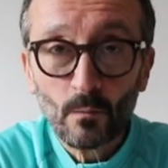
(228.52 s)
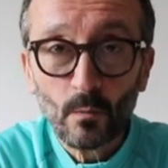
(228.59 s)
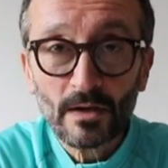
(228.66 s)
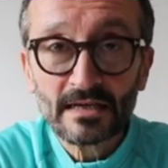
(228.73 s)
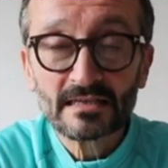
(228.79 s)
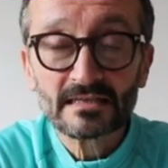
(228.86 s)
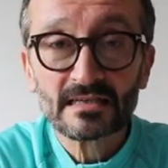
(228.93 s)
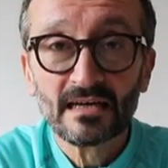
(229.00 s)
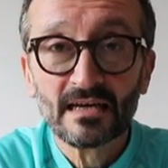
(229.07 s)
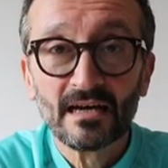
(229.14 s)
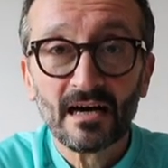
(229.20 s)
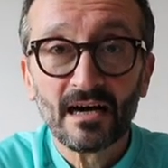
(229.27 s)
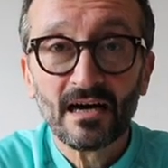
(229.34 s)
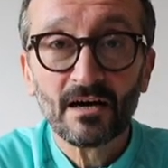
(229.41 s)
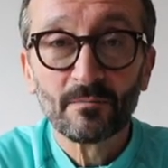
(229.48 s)
One is
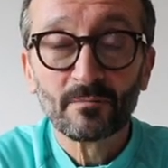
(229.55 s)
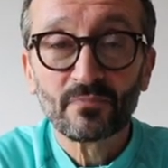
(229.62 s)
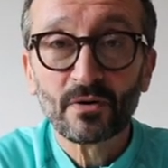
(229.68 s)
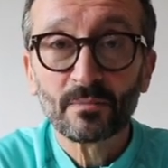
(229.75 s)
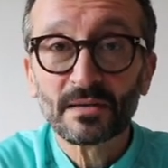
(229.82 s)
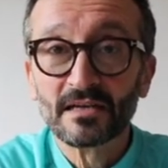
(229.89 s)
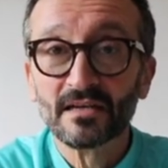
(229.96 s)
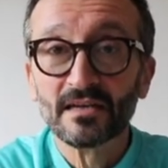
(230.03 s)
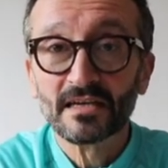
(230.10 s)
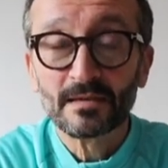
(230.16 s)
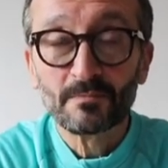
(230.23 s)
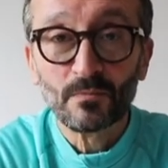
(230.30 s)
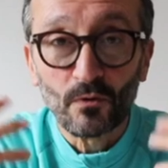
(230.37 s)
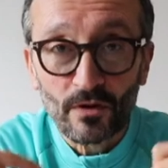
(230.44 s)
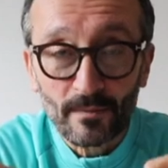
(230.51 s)
I'm probably
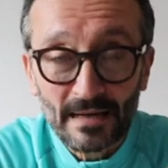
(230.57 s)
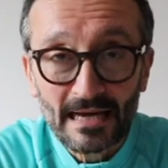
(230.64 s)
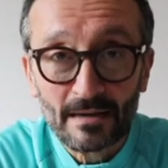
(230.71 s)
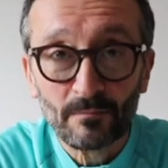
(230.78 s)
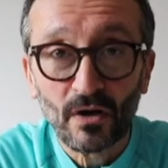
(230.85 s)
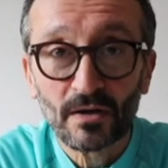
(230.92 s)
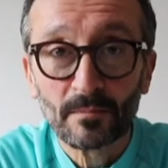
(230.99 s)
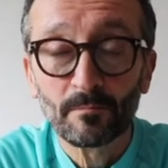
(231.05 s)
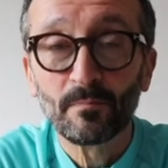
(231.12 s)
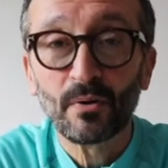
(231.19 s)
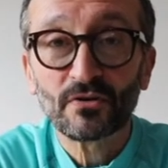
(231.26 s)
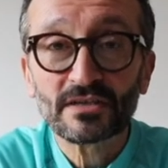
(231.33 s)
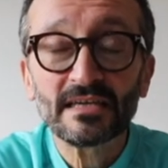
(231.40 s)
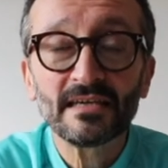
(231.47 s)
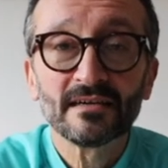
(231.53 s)
learning more about my
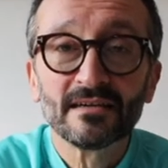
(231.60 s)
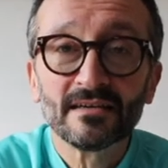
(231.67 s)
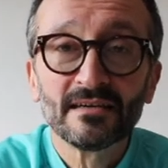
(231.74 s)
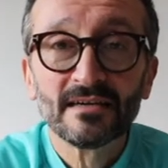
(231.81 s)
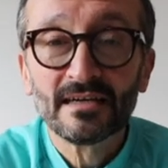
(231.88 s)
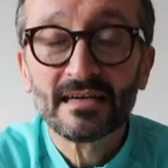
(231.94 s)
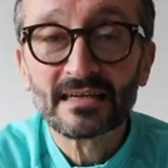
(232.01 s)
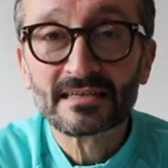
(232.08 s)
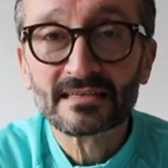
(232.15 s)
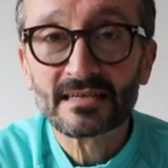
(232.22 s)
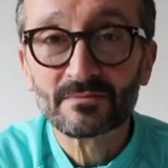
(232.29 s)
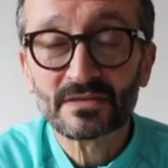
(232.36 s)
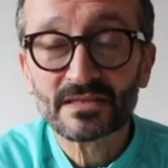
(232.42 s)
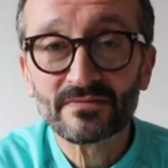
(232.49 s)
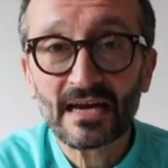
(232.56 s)
body in
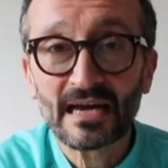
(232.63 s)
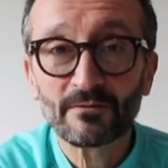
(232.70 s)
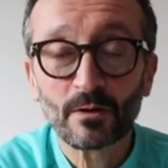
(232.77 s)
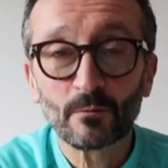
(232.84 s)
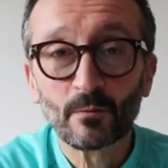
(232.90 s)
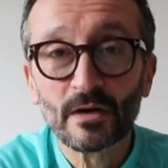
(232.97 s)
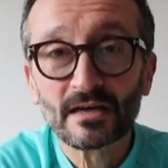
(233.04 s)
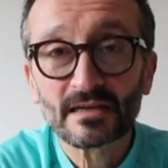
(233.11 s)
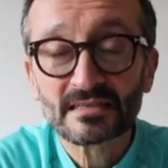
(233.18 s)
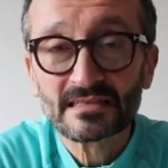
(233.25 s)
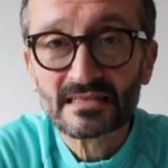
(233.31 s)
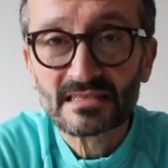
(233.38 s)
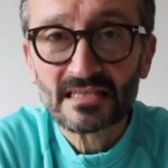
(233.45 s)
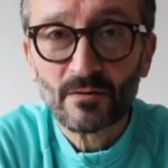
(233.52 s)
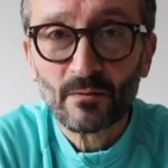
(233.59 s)
terms of how it works
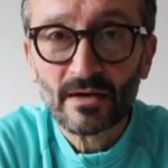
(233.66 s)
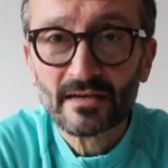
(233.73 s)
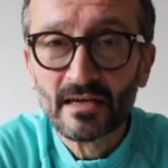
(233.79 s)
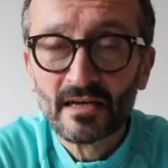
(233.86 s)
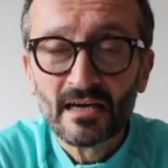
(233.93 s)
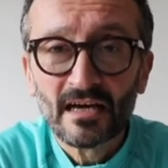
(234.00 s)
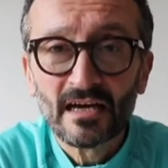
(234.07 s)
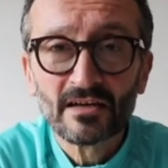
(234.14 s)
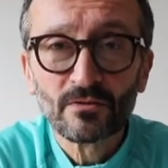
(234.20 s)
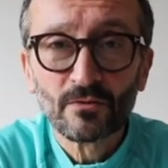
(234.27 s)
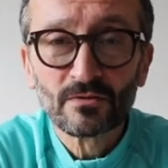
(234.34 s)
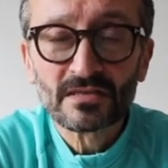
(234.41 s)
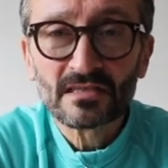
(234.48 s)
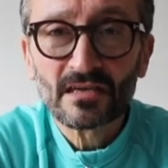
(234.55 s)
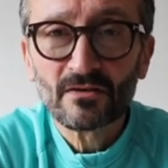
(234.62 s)
and so on. And
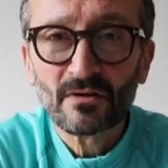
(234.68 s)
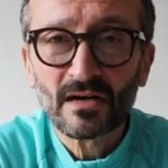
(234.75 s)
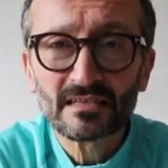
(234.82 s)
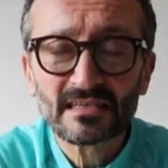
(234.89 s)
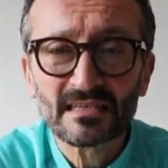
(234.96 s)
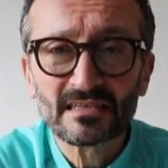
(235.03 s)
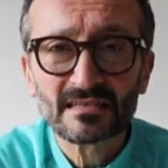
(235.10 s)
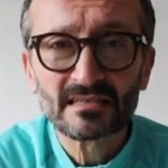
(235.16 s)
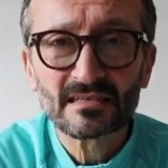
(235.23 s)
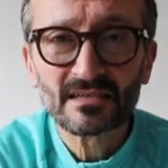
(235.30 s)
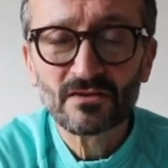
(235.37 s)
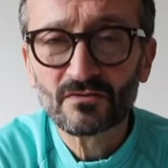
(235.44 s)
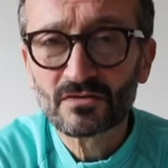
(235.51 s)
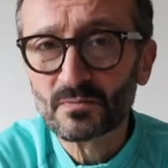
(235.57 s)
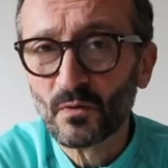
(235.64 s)
also I tend to
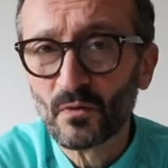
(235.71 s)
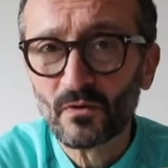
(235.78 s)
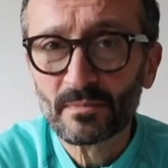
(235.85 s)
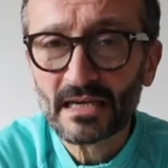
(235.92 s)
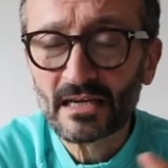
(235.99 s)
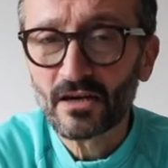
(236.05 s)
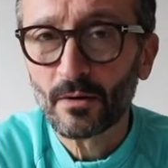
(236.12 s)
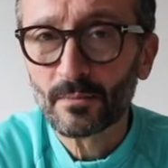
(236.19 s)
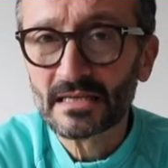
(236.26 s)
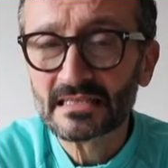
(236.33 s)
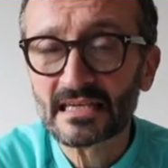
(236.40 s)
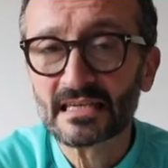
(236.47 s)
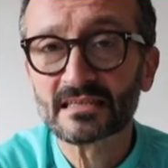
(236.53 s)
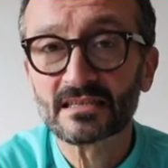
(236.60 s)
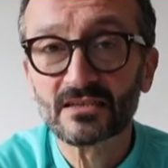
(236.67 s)
use more of my common
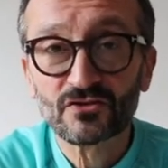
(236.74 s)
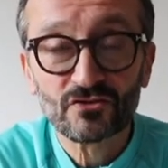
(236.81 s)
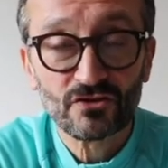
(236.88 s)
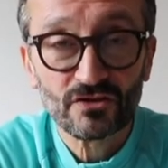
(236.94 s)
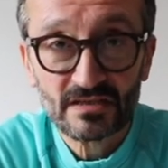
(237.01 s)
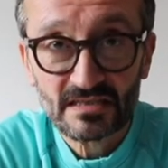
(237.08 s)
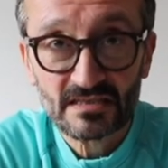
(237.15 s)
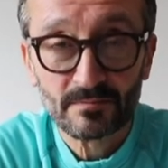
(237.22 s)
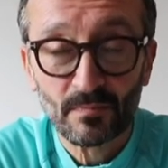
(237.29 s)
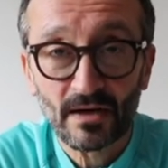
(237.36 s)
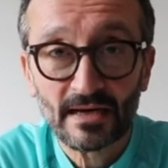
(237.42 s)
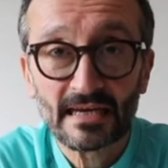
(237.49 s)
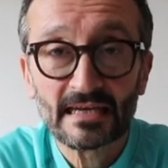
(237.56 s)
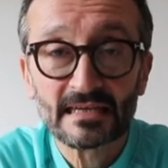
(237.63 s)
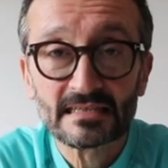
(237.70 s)
sense and trust
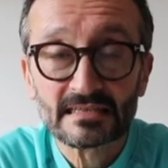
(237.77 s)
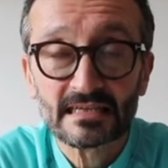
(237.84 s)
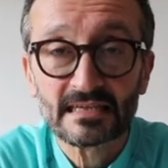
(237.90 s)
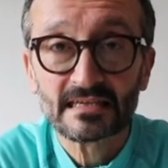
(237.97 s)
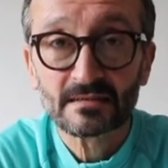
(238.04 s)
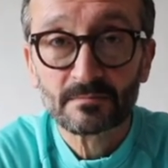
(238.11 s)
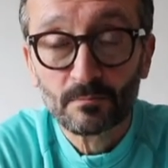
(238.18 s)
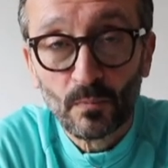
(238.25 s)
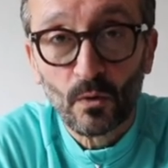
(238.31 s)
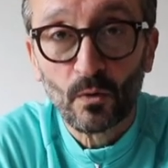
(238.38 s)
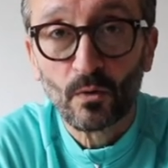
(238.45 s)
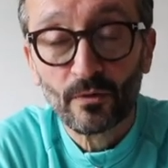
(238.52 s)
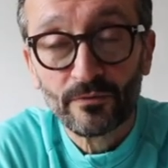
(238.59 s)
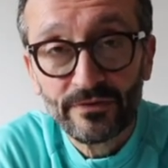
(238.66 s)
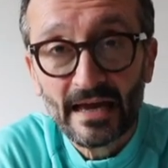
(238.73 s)
my instincts
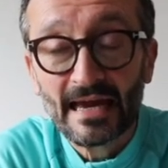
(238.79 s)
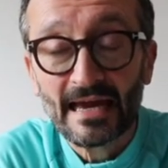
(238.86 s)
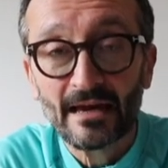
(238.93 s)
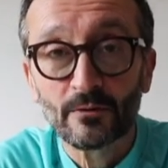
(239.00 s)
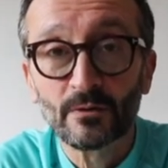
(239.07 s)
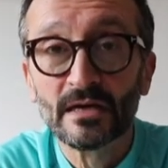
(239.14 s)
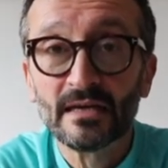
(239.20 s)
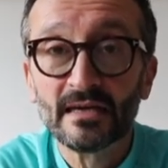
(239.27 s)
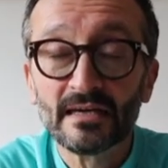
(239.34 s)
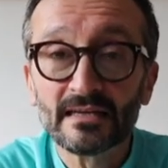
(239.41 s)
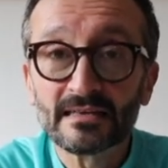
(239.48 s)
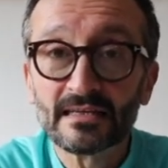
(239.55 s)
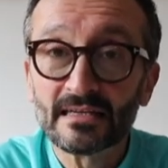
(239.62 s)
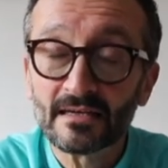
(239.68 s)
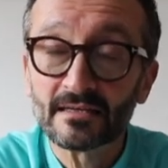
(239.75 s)
more now
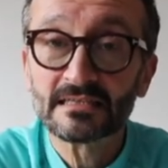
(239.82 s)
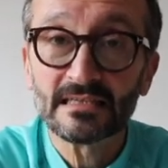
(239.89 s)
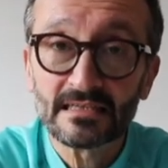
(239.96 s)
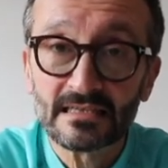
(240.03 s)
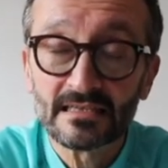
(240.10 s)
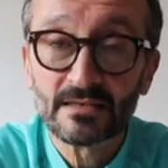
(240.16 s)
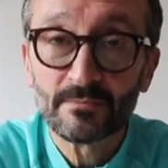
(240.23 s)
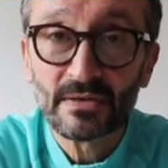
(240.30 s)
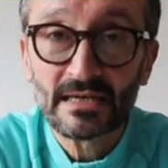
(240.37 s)
than I did in the